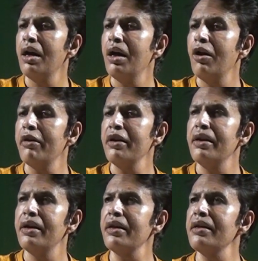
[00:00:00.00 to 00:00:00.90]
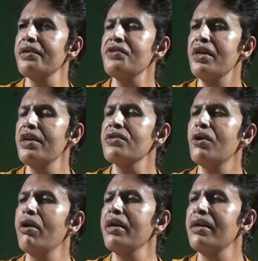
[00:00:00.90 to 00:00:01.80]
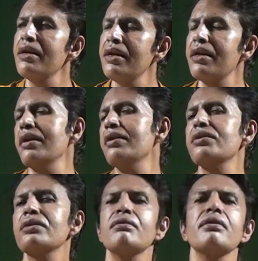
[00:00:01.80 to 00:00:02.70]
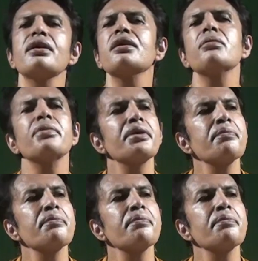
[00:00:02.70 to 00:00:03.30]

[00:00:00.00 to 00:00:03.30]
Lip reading: ordinariness is ordinarily described.